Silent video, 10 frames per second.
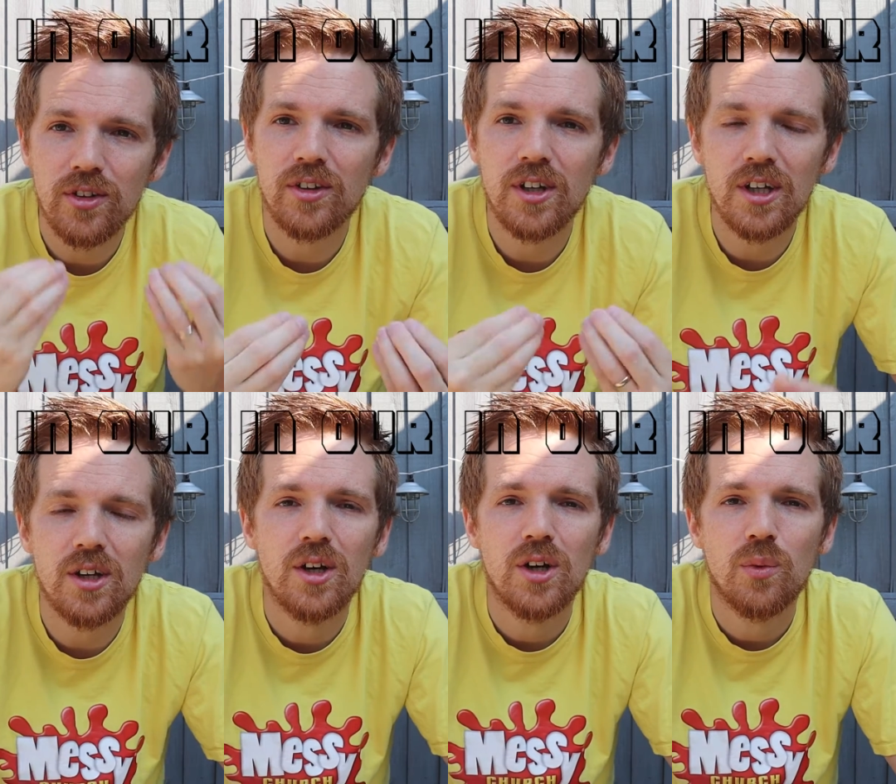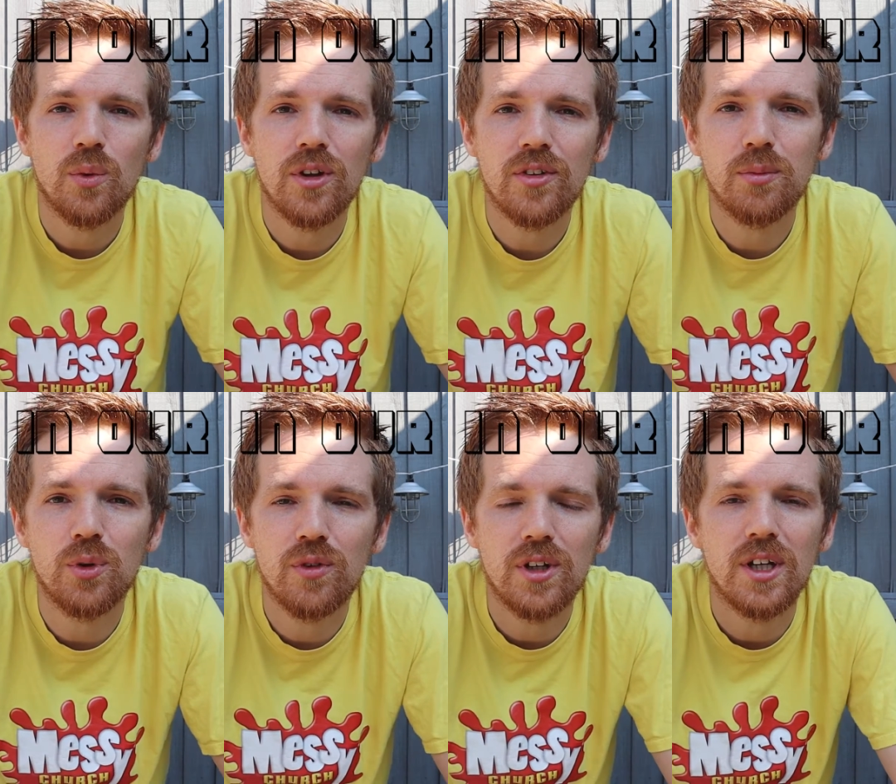He's here with us,
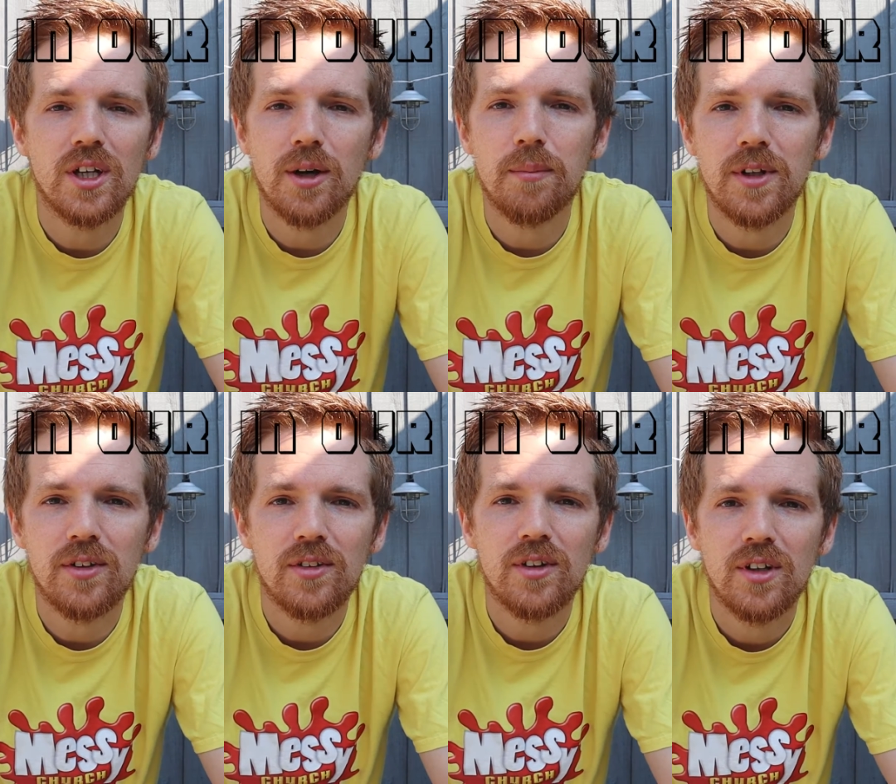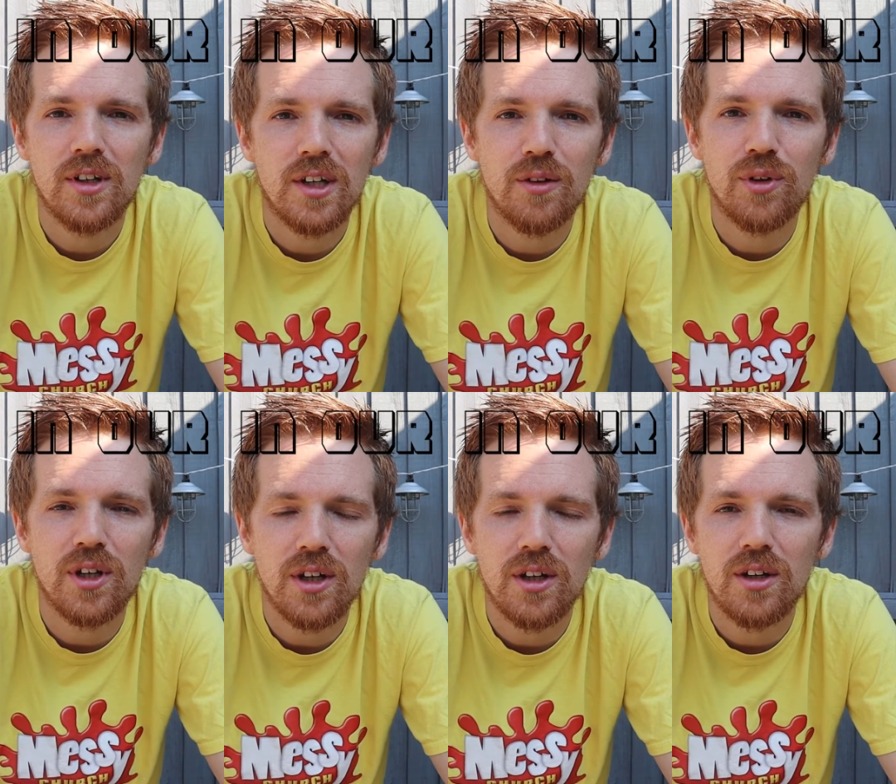moving in our midst,
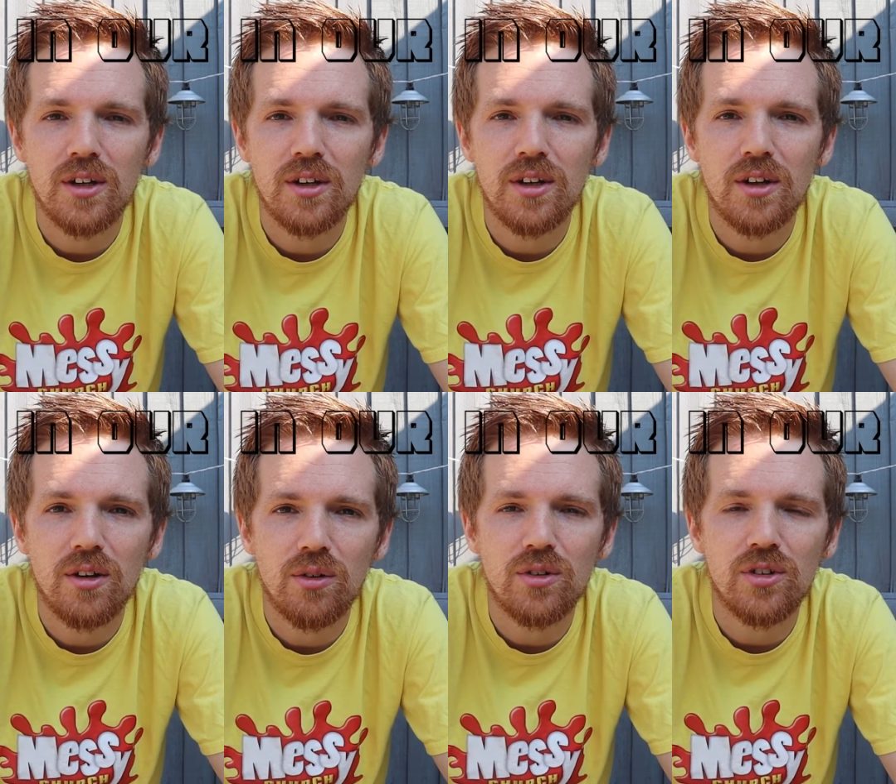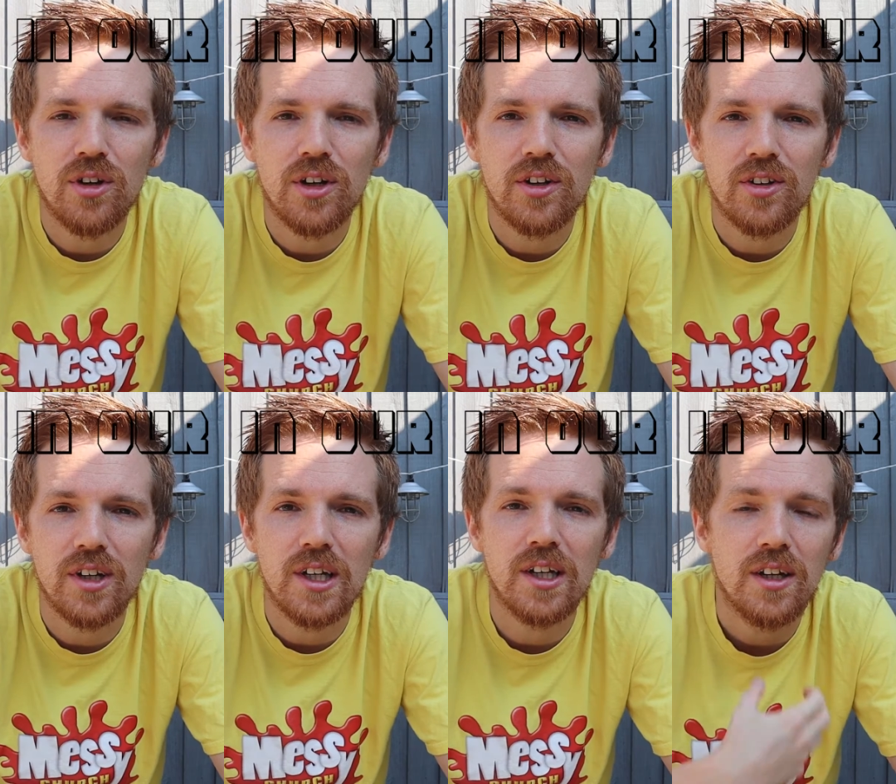living alongside us
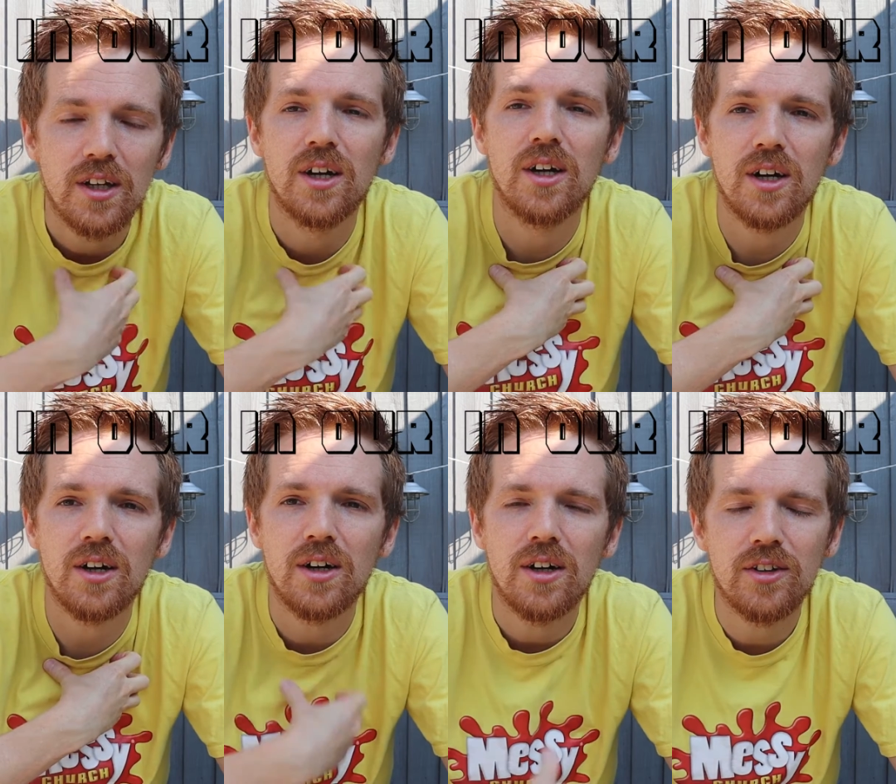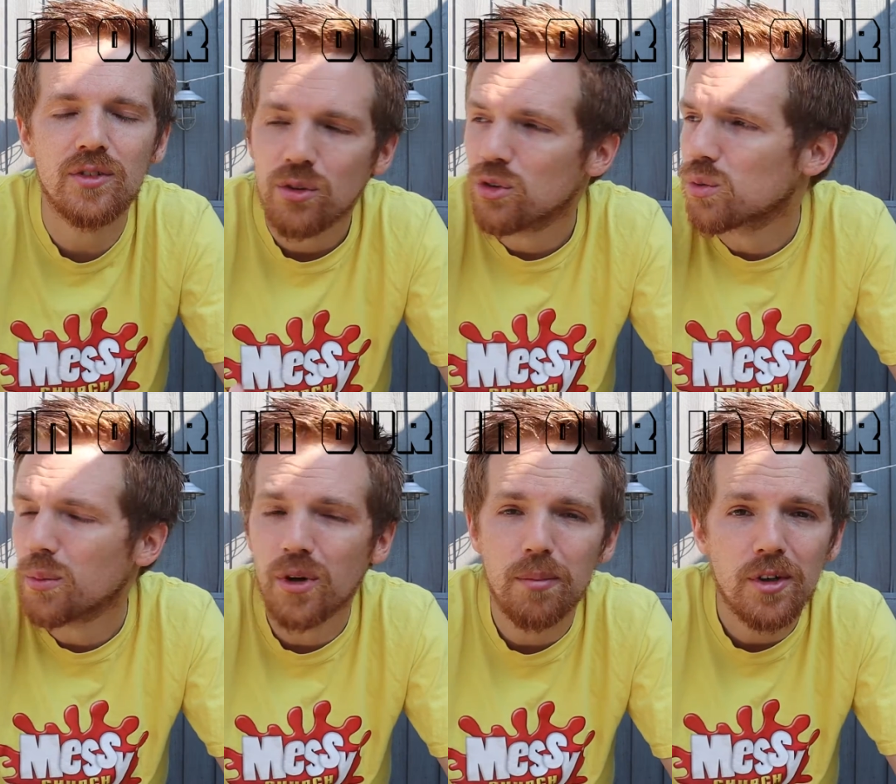and in our hearts, not just
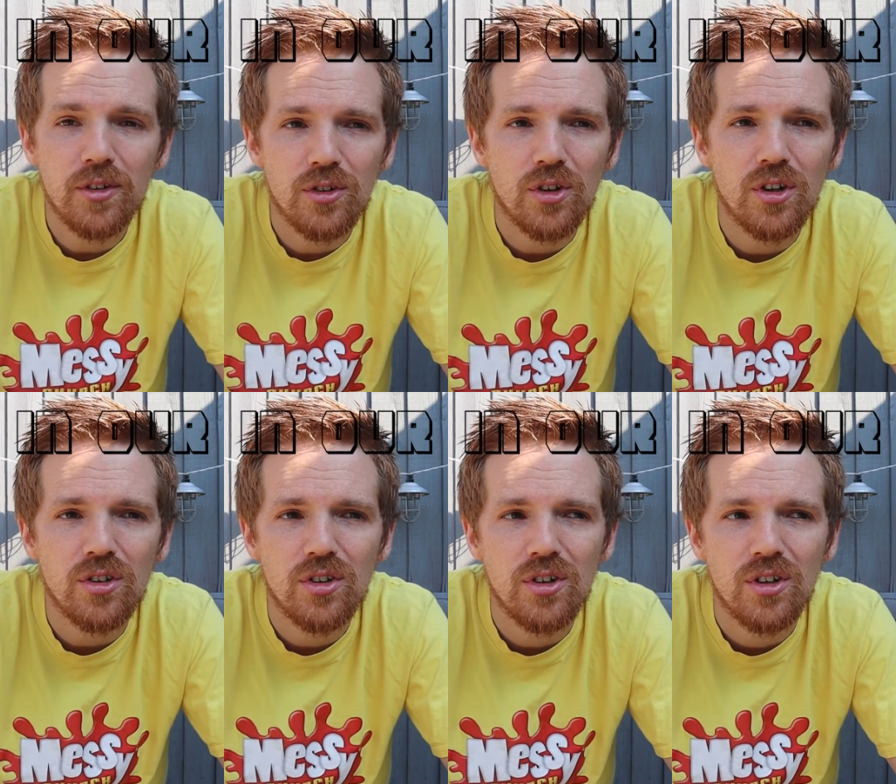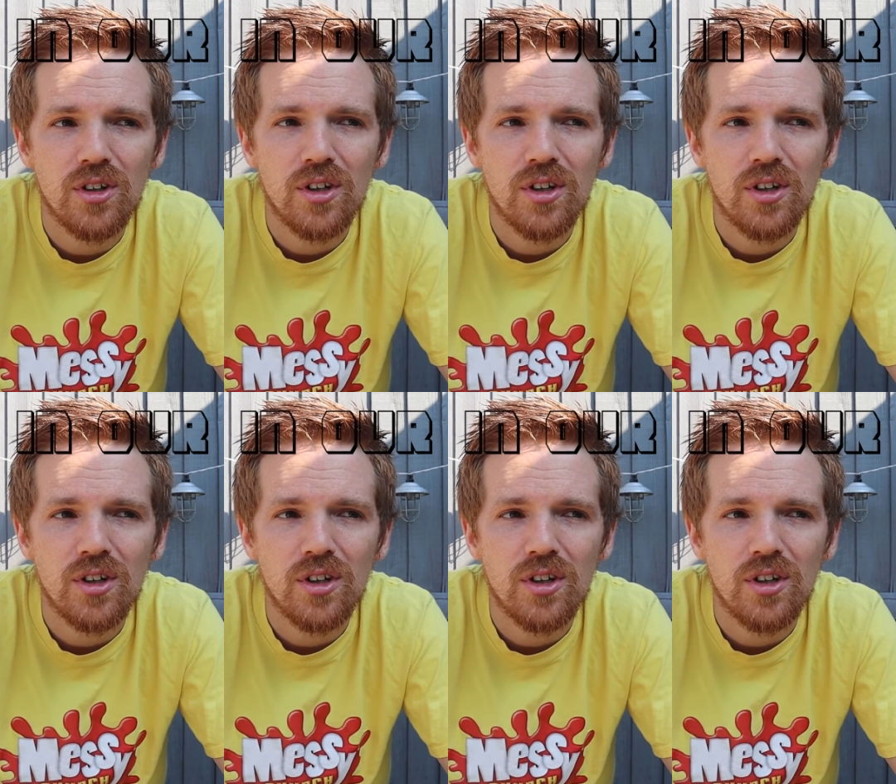when we're at Messy Church.